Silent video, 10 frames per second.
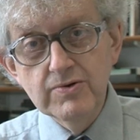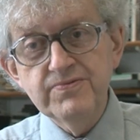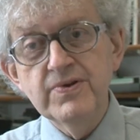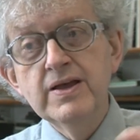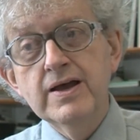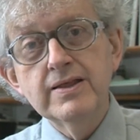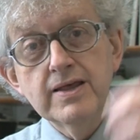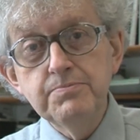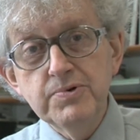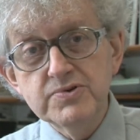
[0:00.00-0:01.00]
off, and
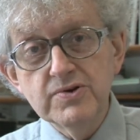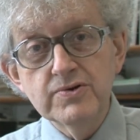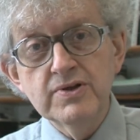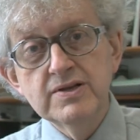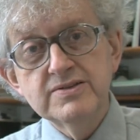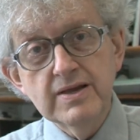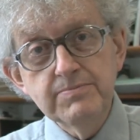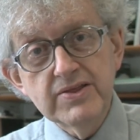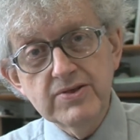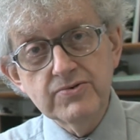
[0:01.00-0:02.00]
they put on
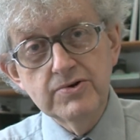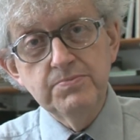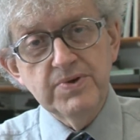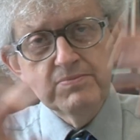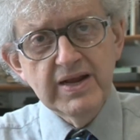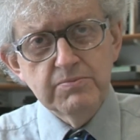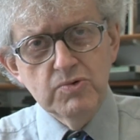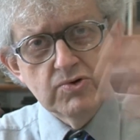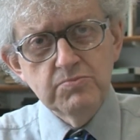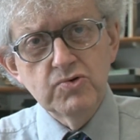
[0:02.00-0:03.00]
some other group and make
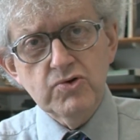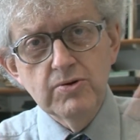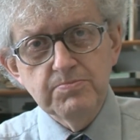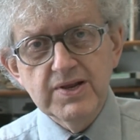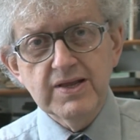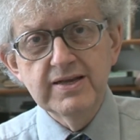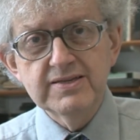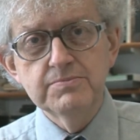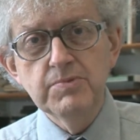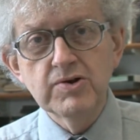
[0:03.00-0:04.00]
more and more
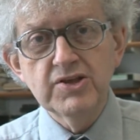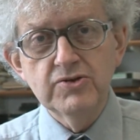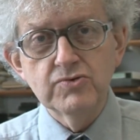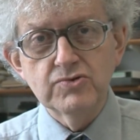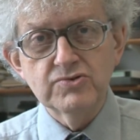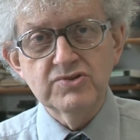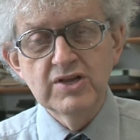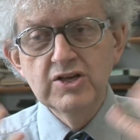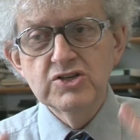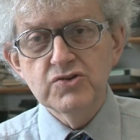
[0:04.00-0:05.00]
complicated molecules.
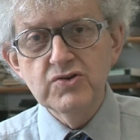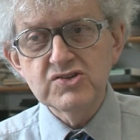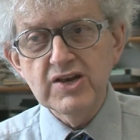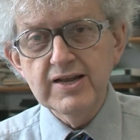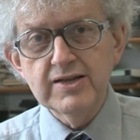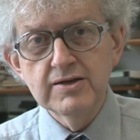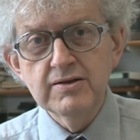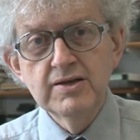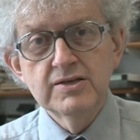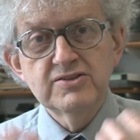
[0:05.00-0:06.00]
So it's like a
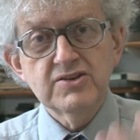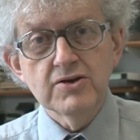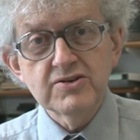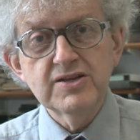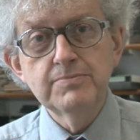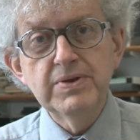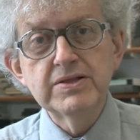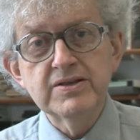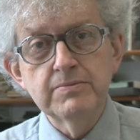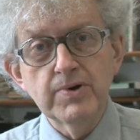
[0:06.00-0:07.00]
starting
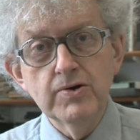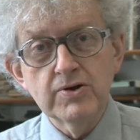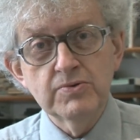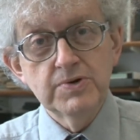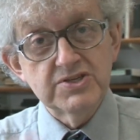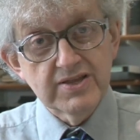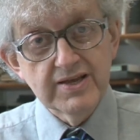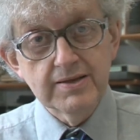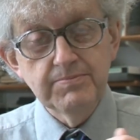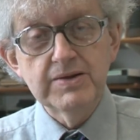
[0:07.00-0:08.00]
building block, which
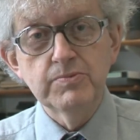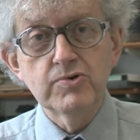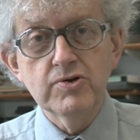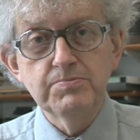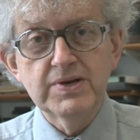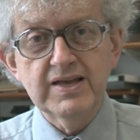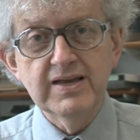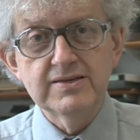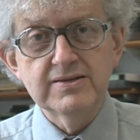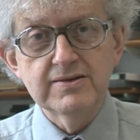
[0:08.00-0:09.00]
they can make more
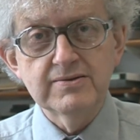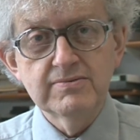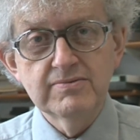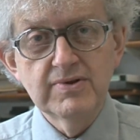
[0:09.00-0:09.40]
complicated.